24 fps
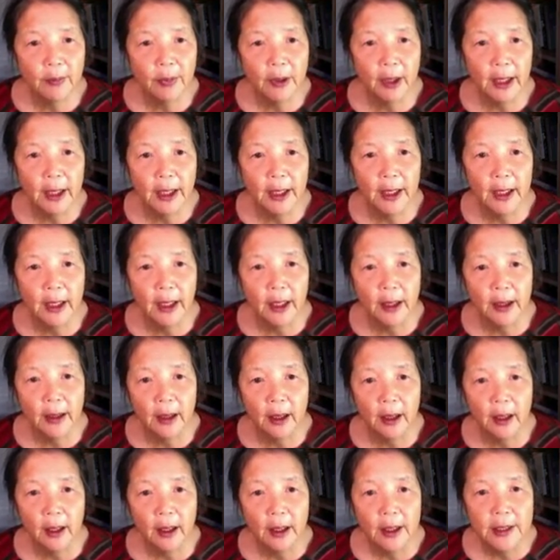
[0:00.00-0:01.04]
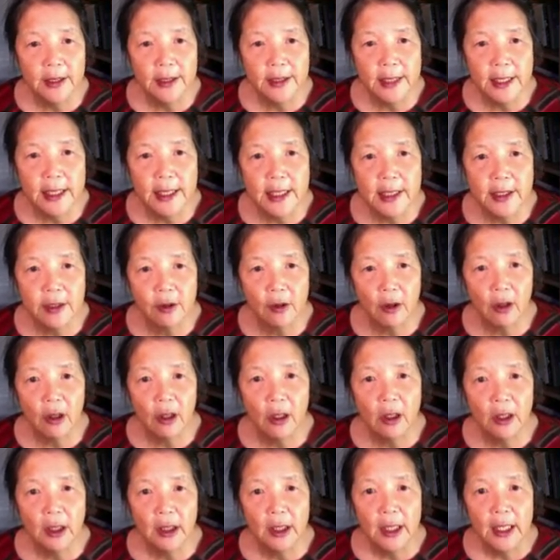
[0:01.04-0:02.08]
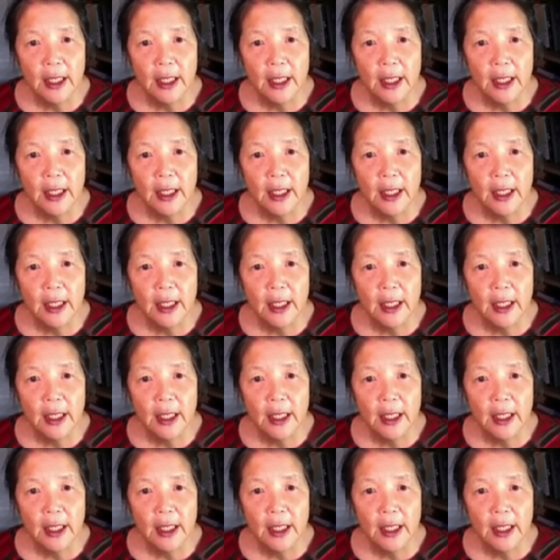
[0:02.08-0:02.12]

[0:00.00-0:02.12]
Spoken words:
playing on a seesaw,